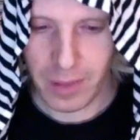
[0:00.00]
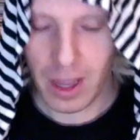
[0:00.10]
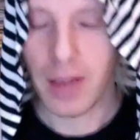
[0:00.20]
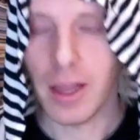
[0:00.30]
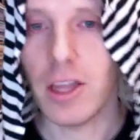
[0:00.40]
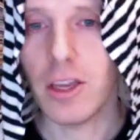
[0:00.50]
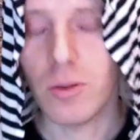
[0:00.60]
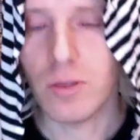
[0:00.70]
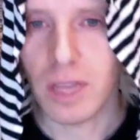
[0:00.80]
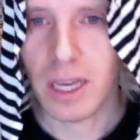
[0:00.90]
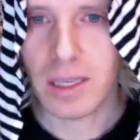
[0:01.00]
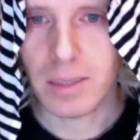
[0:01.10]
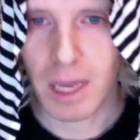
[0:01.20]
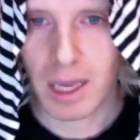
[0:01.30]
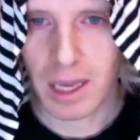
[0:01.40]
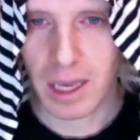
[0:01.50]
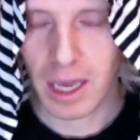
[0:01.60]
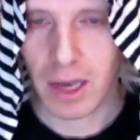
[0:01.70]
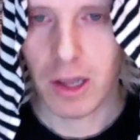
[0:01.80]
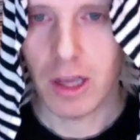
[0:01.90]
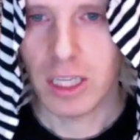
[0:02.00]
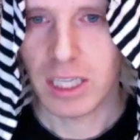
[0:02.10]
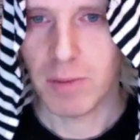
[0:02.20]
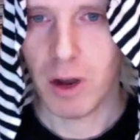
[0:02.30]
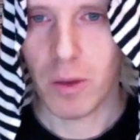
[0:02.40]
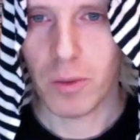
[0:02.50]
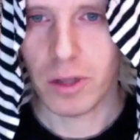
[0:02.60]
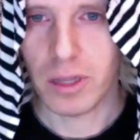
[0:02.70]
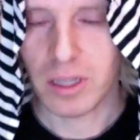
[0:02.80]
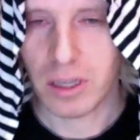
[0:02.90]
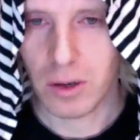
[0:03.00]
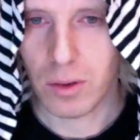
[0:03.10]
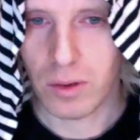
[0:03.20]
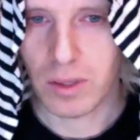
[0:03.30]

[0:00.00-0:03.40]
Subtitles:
Another huge thing is making, again, small, realistic goals.